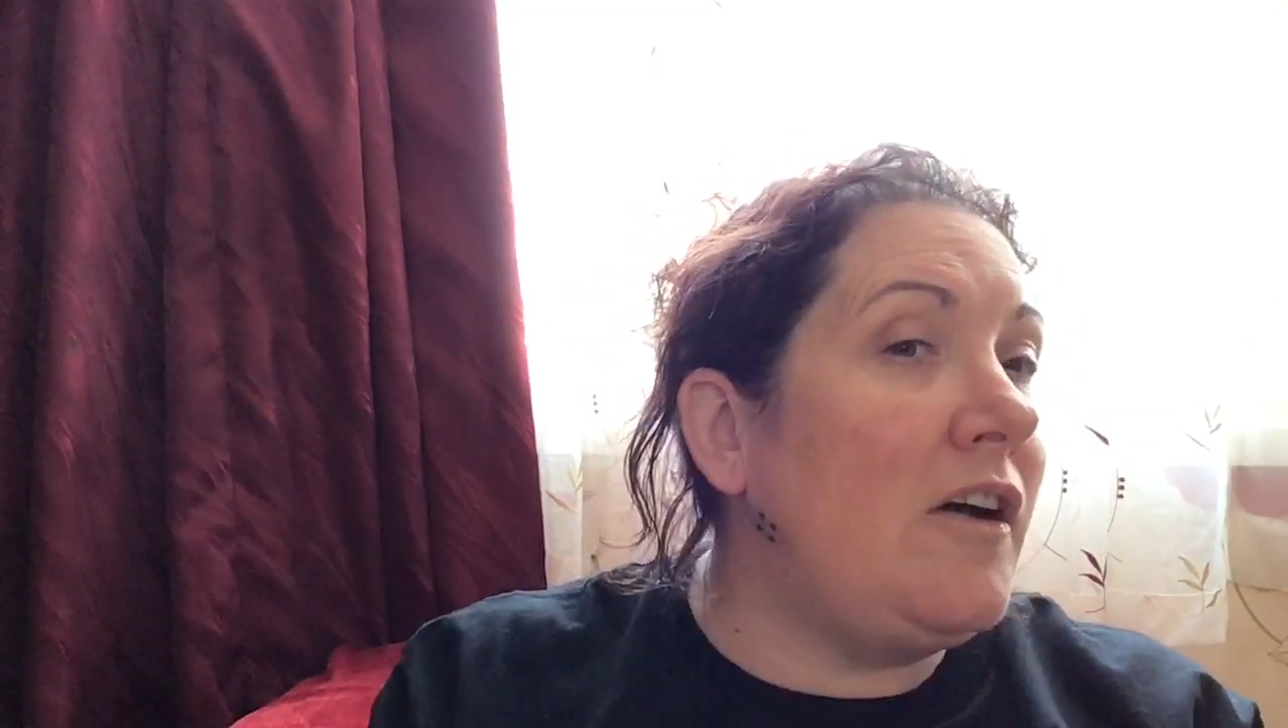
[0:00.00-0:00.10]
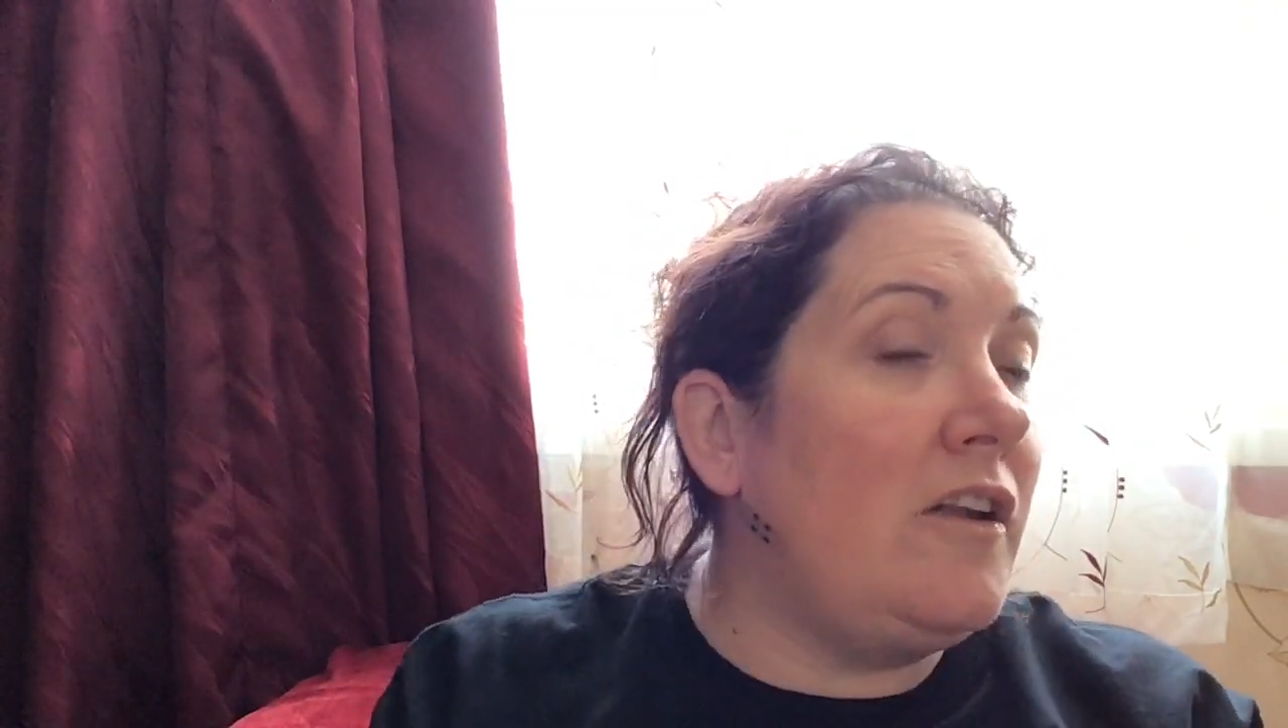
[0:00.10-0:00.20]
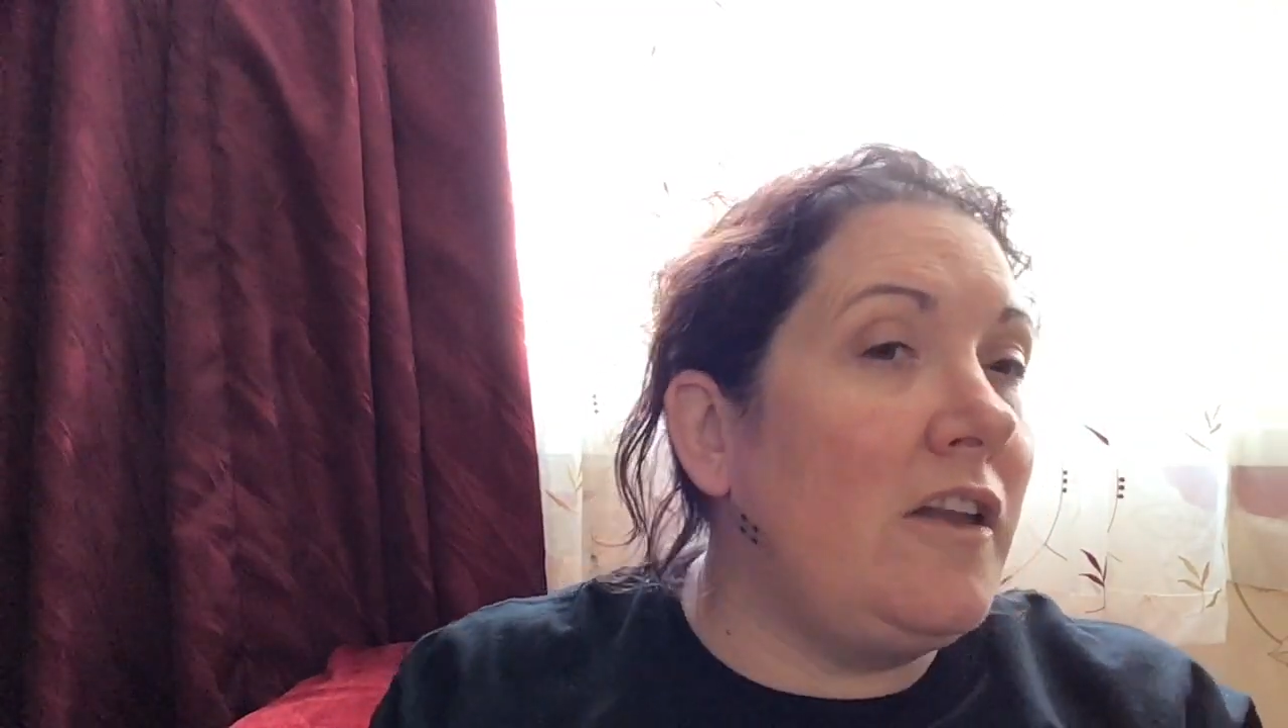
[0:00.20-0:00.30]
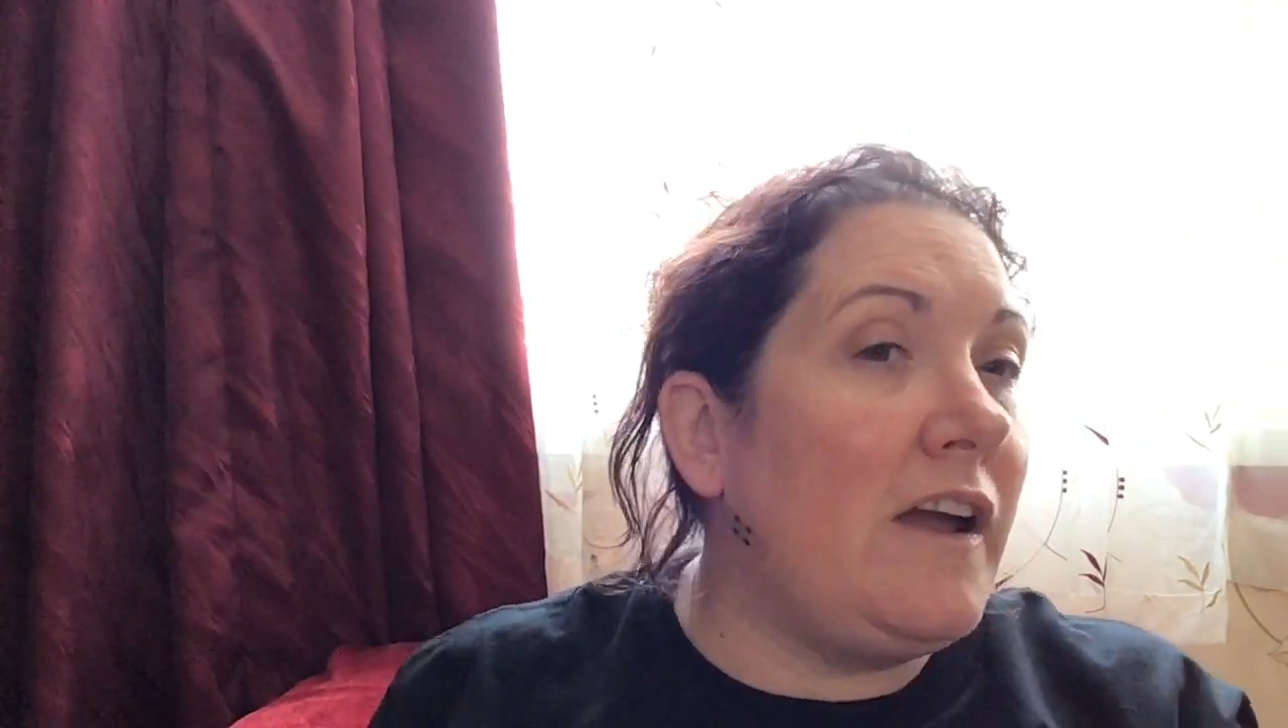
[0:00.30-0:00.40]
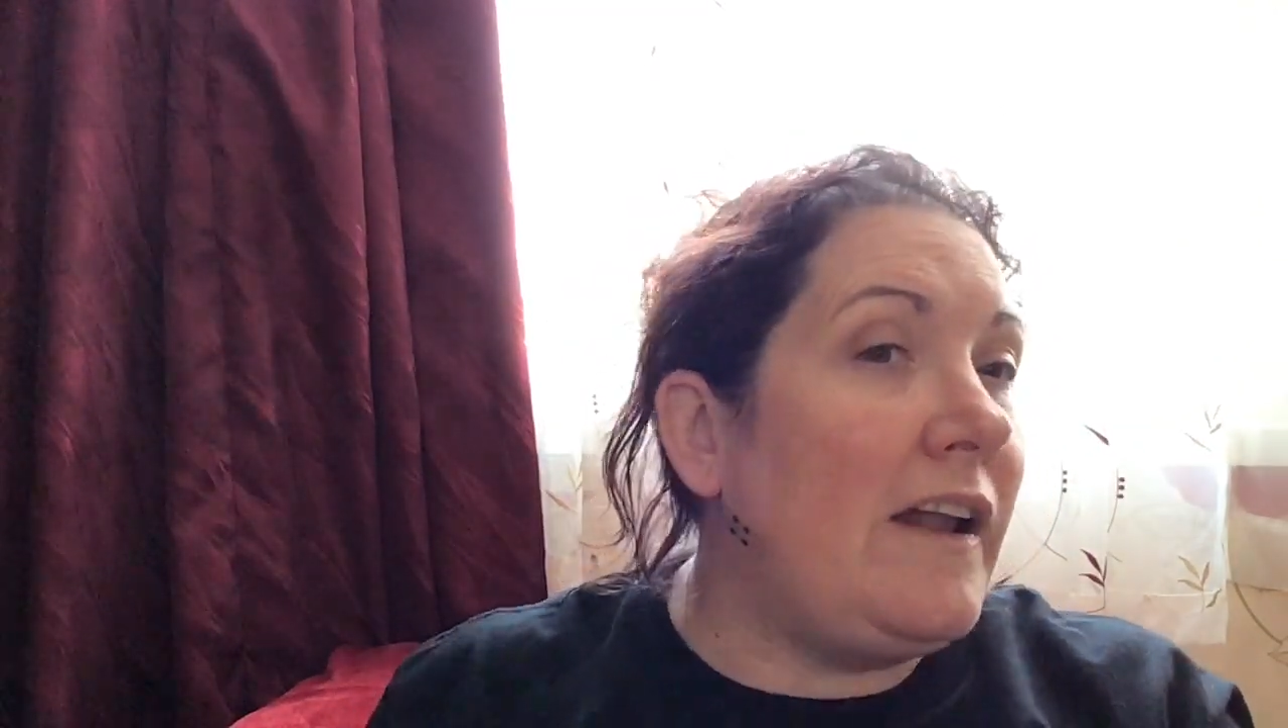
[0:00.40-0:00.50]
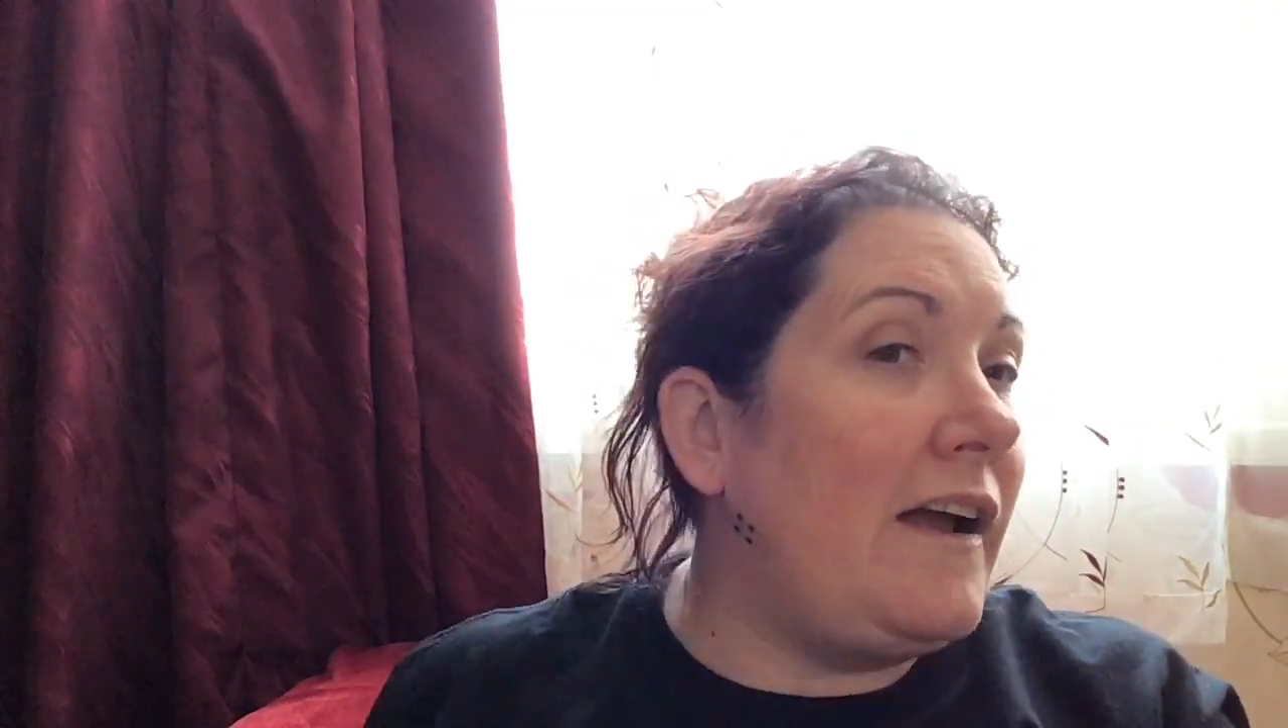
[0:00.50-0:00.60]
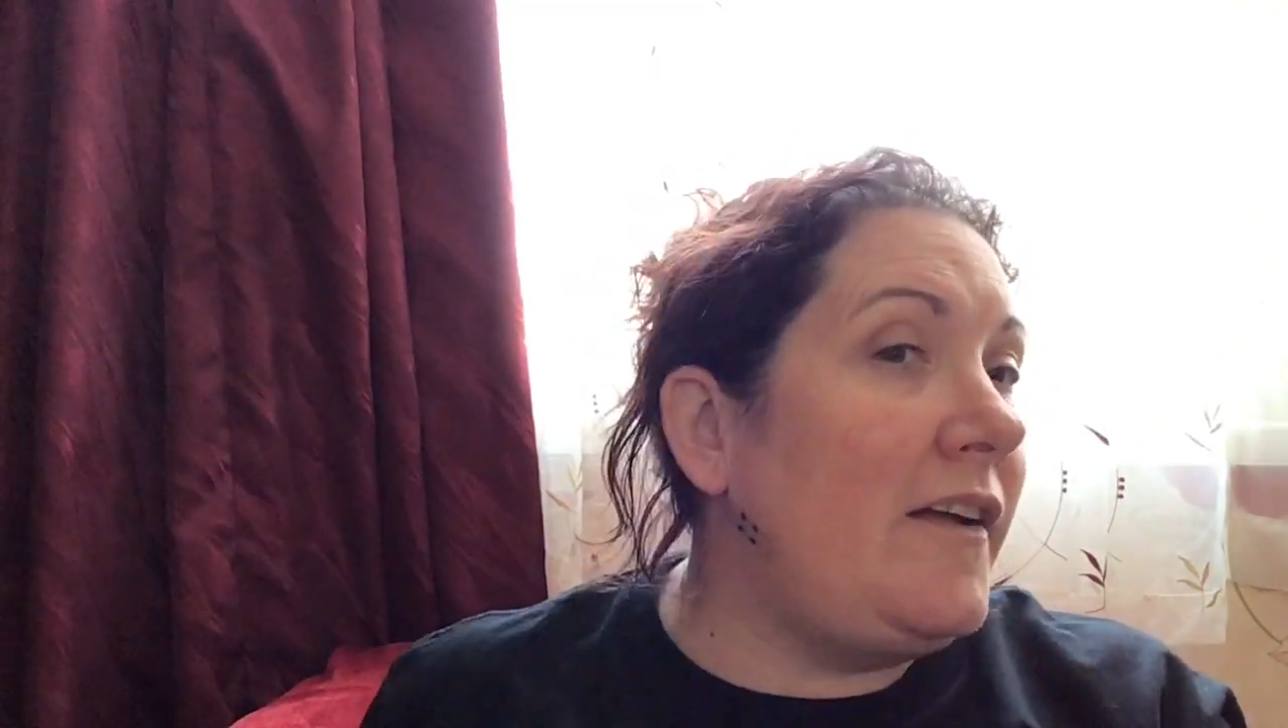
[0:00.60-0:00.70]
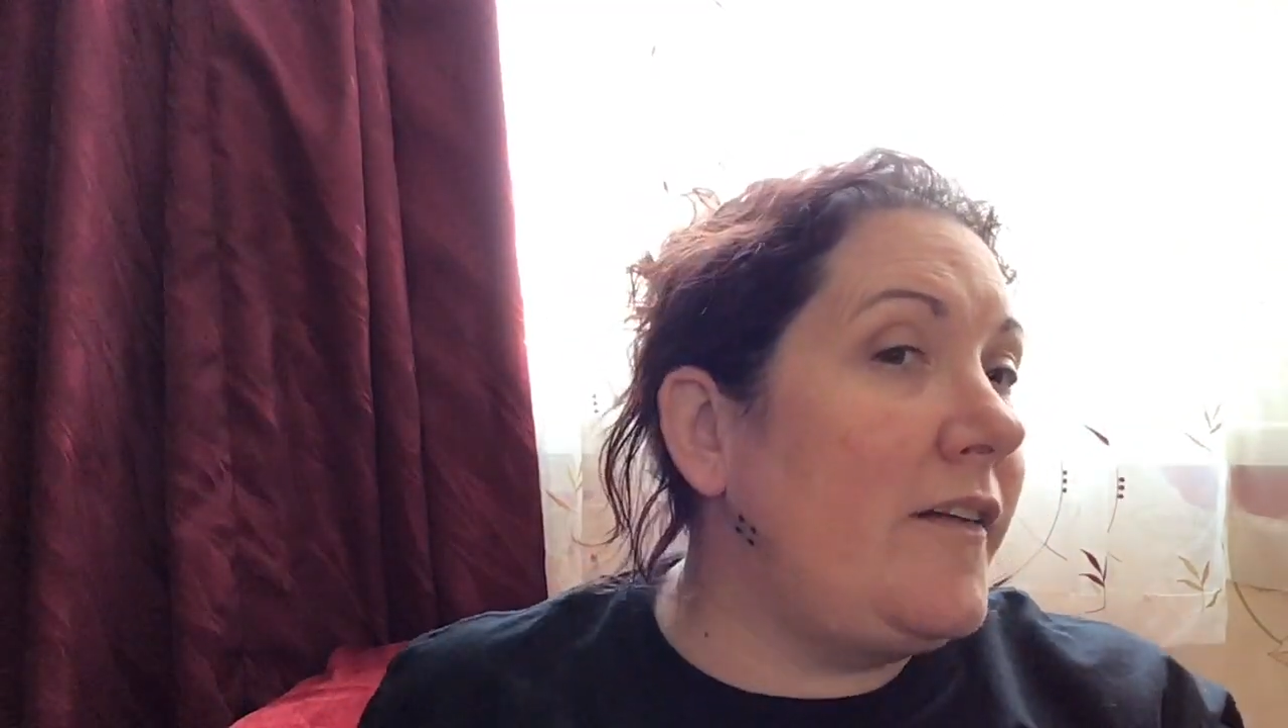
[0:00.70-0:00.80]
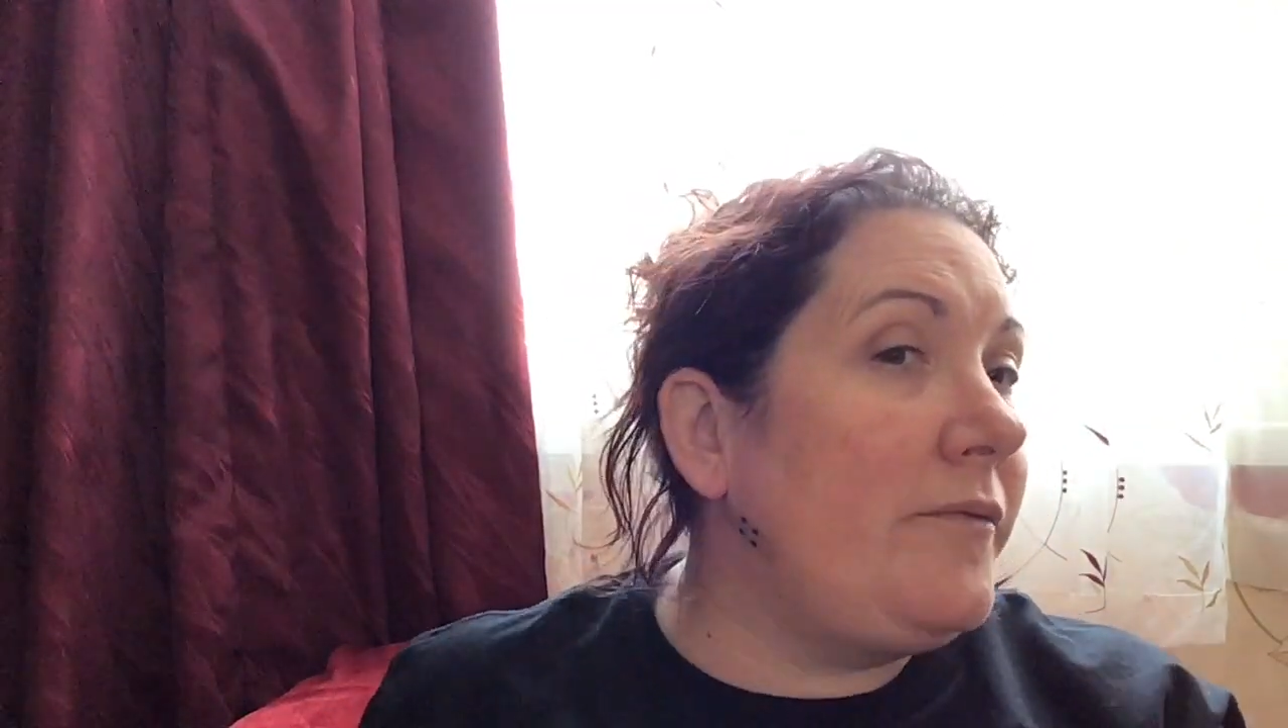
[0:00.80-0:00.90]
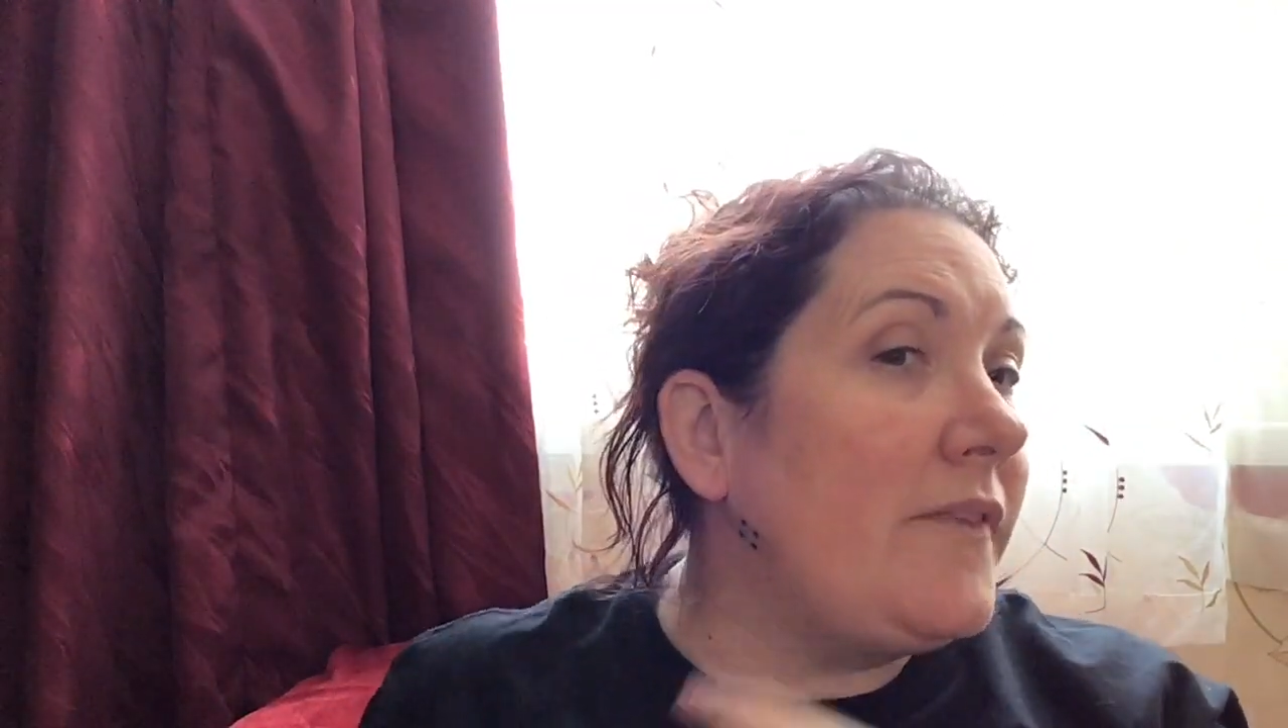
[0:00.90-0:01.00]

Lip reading: on like that,